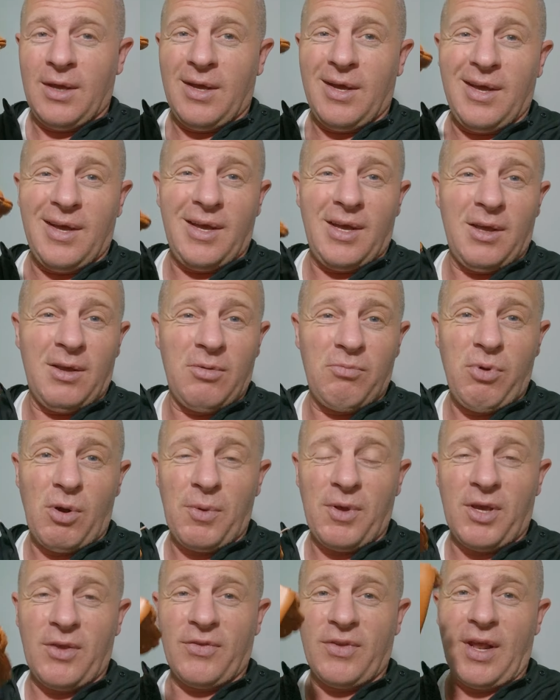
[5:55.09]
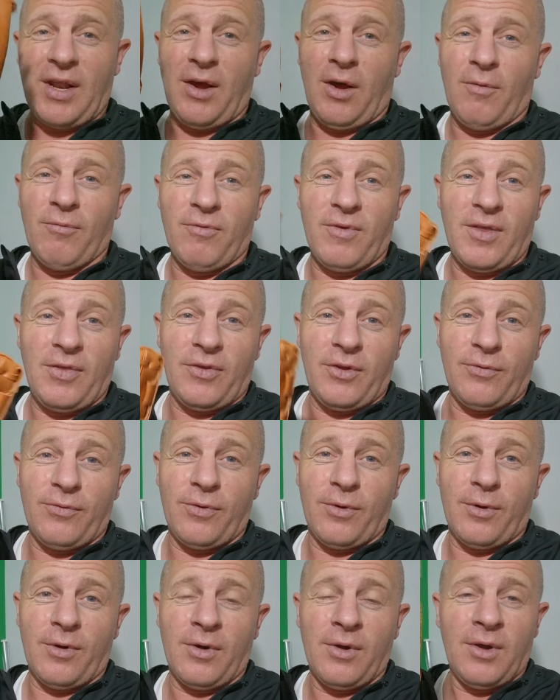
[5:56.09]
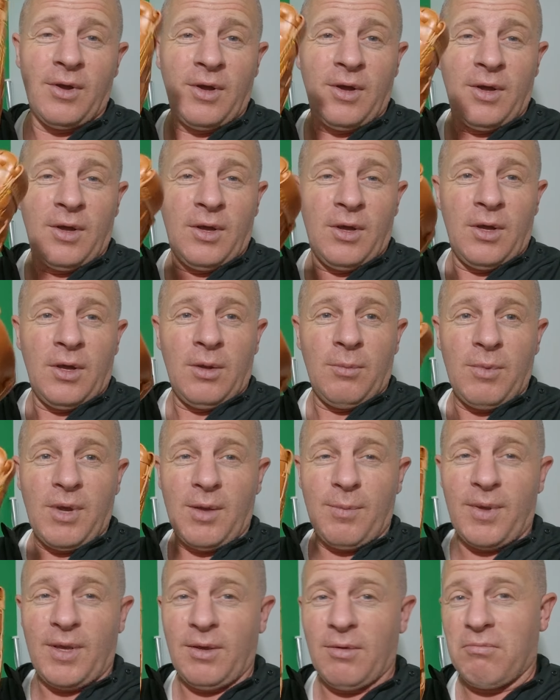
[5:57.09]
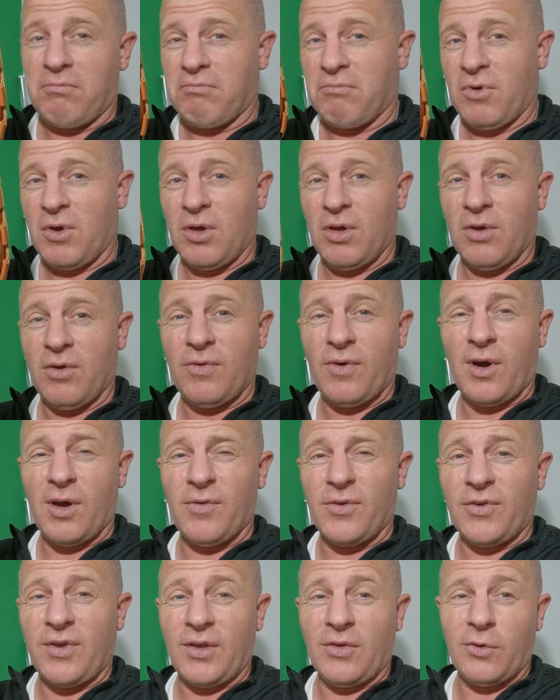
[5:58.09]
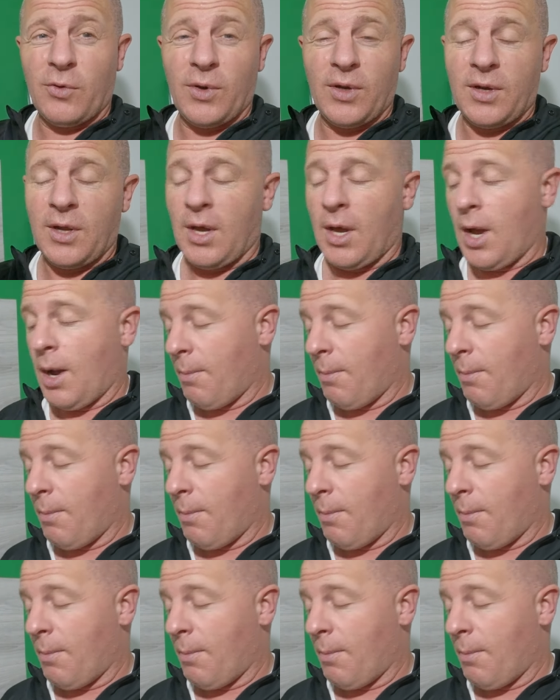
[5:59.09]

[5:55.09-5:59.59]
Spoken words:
Probably could sell it on Vinted for maybe £5 or £6,